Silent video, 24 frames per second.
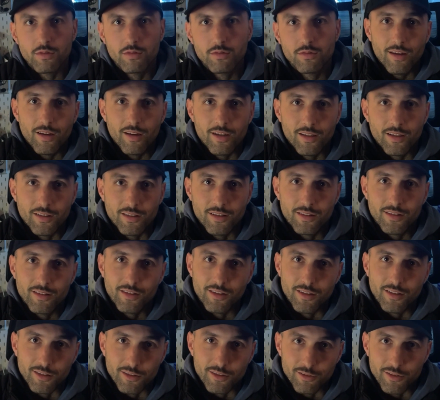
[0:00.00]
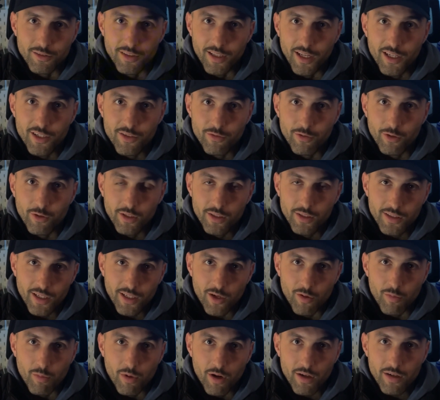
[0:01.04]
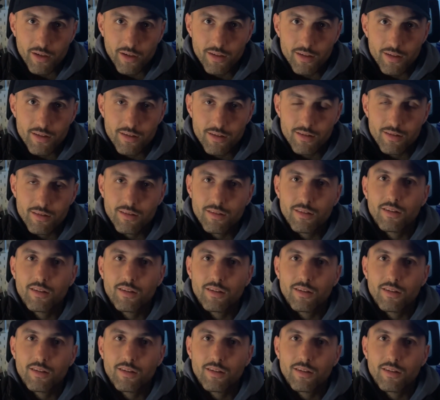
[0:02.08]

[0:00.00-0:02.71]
And in today's volatile markets,